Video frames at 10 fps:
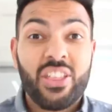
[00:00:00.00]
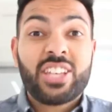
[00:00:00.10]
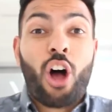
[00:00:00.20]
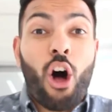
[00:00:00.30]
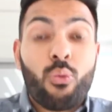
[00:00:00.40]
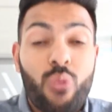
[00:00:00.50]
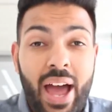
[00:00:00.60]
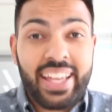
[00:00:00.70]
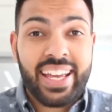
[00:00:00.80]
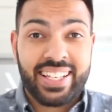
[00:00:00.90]
This
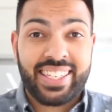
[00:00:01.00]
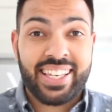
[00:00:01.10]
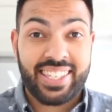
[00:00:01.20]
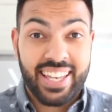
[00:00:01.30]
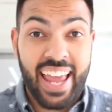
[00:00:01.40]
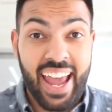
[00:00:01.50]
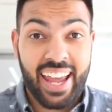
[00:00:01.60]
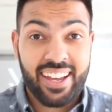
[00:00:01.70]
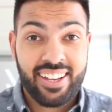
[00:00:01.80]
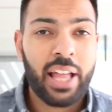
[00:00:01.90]
already exists today.
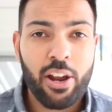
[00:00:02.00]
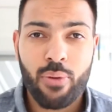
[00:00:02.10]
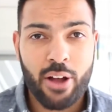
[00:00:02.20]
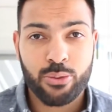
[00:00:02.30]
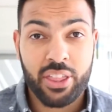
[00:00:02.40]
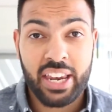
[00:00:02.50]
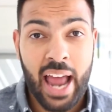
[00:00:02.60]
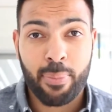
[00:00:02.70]
Play around with an